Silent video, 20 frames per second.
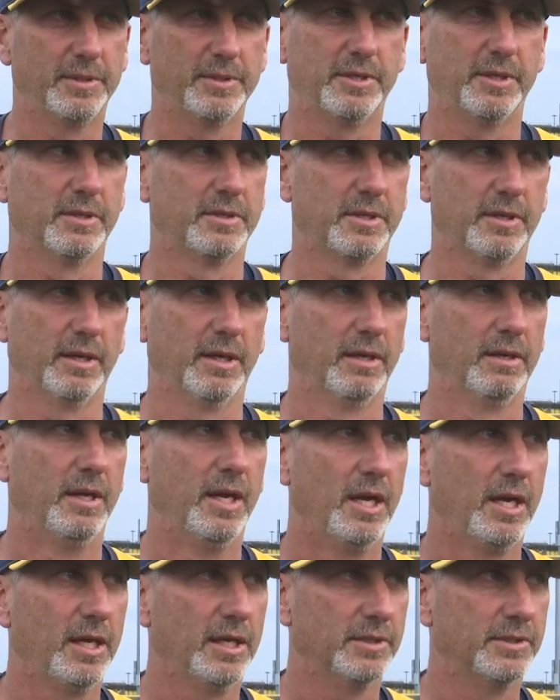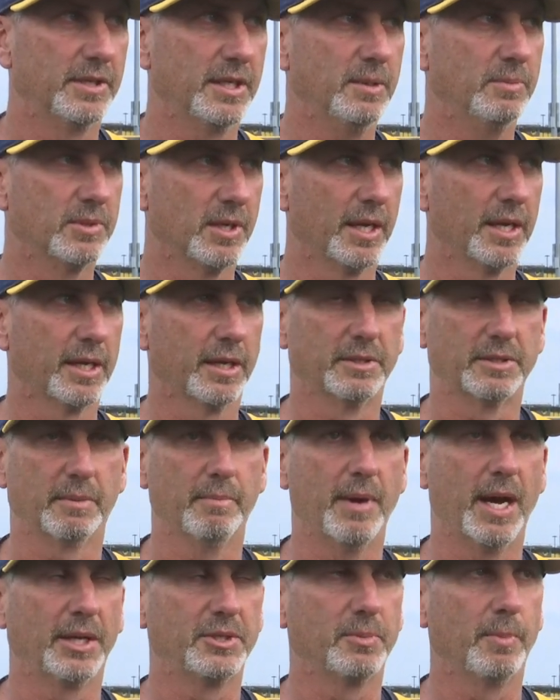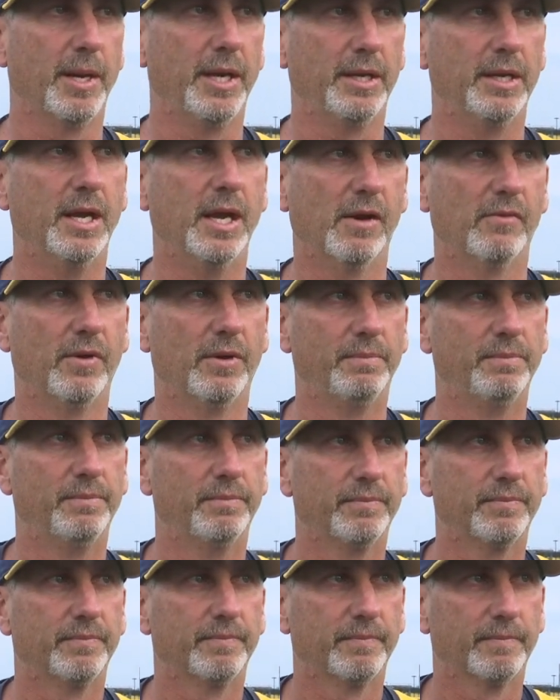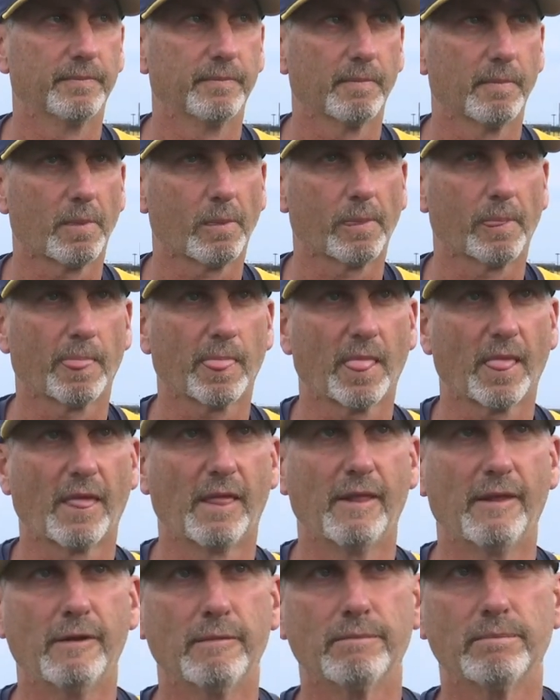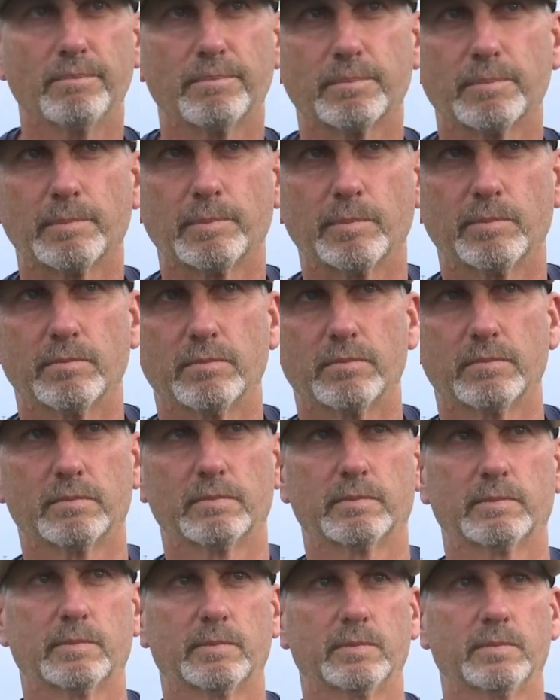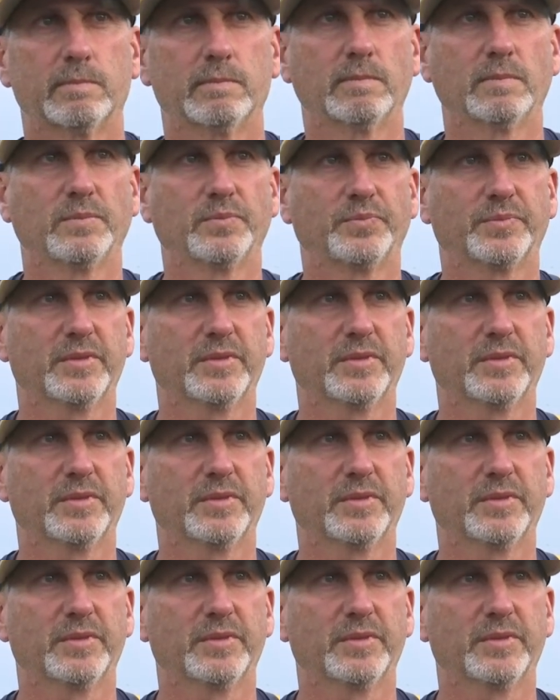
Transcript: It's just a, uh, it seems like it's a match made in heaven. A little bit of that because you saw him in person.